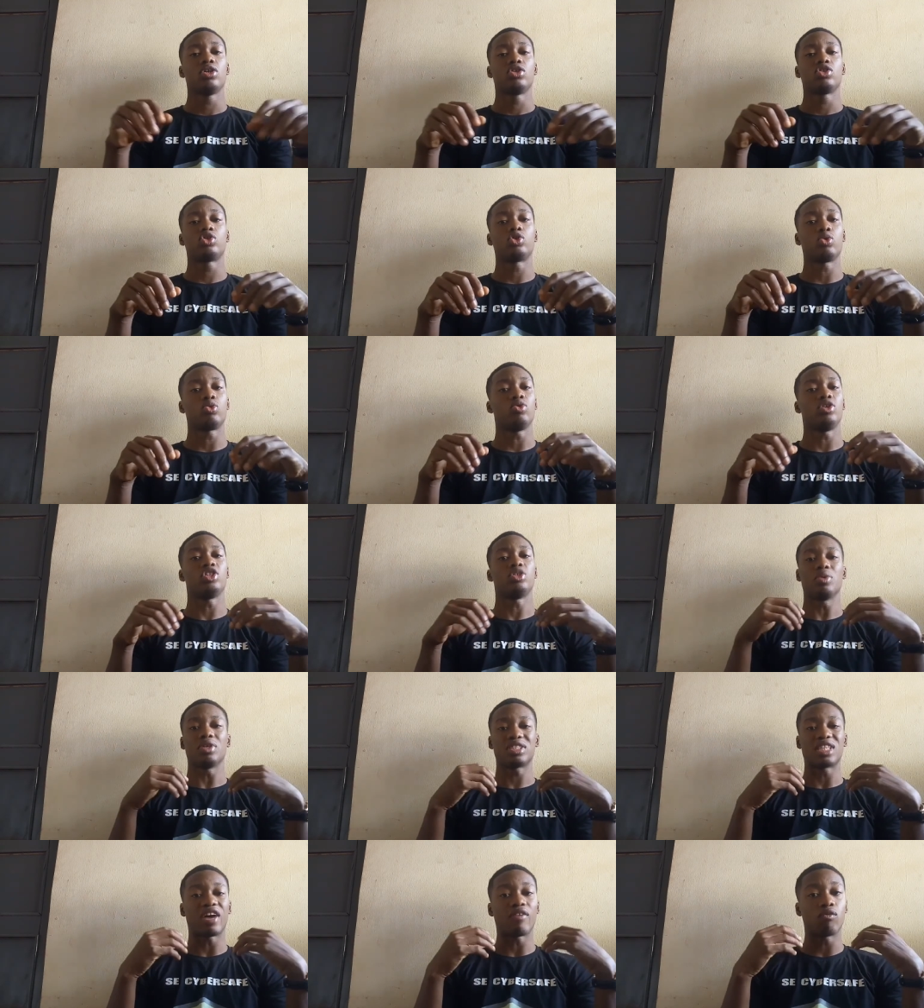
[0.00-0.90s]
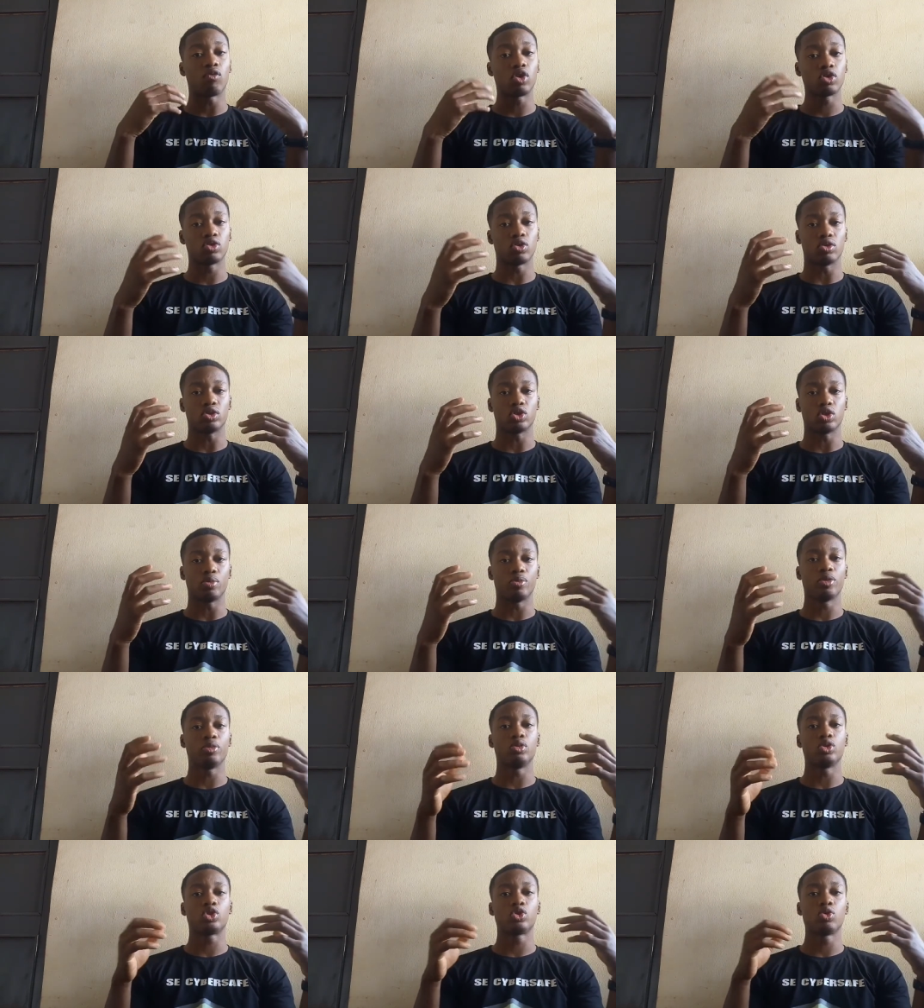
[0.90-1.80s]
So it must have worked on some
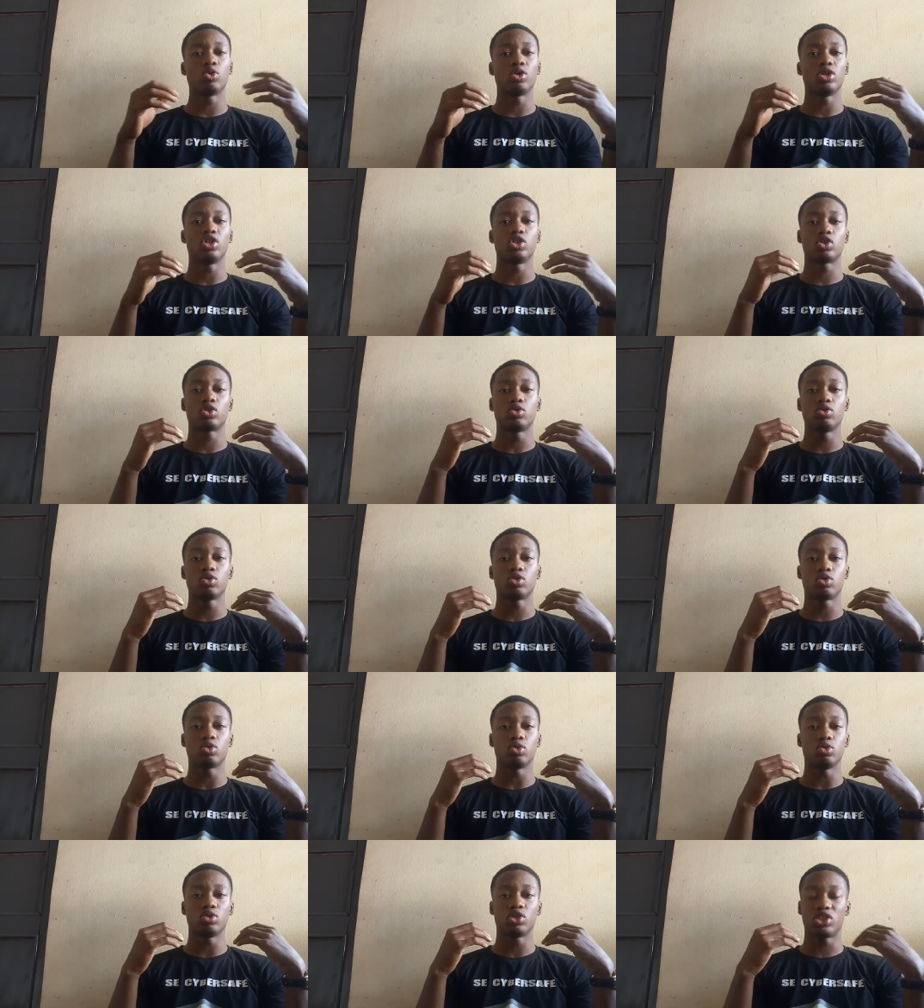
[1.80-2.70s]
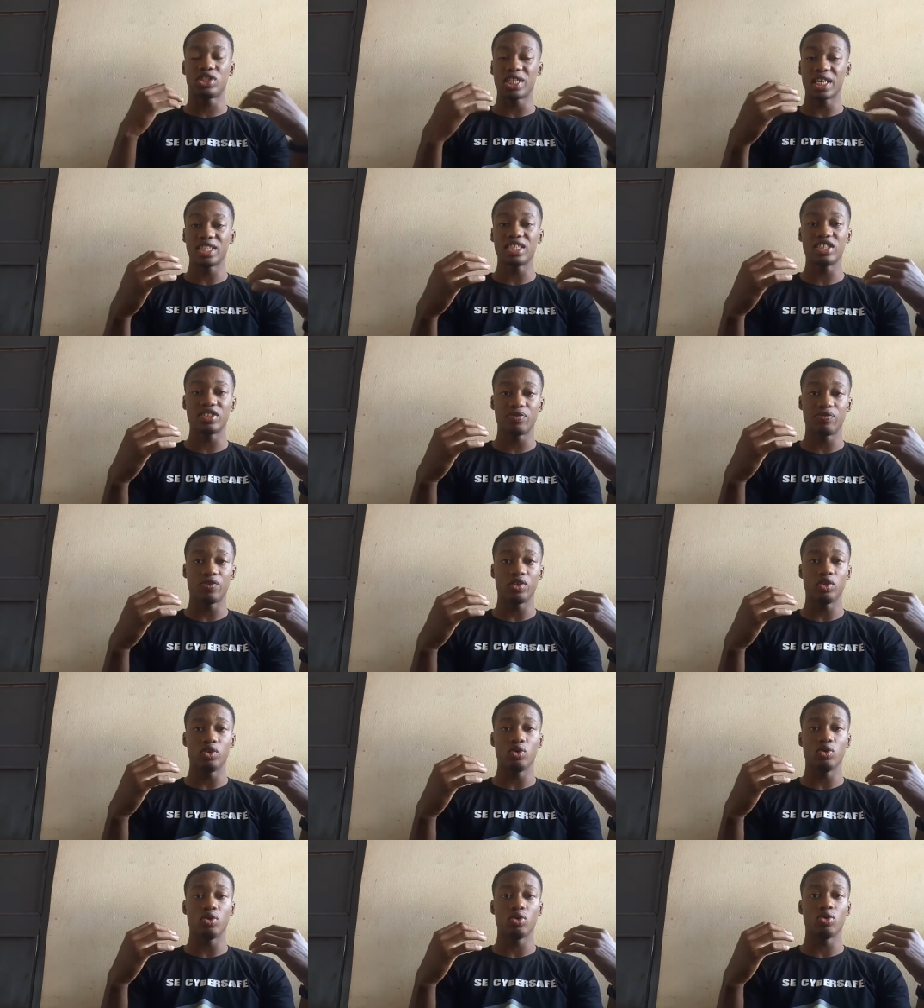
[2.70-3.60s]
people. So it's good to share this
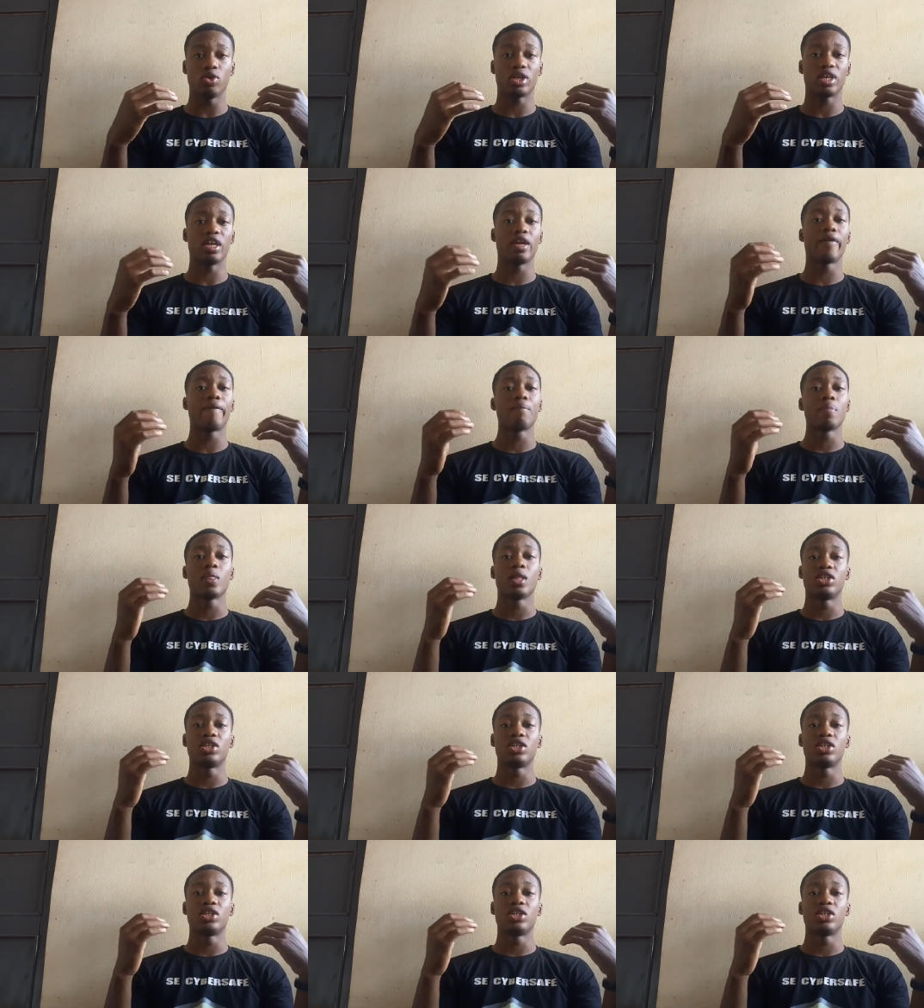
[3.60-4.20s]
video, okay?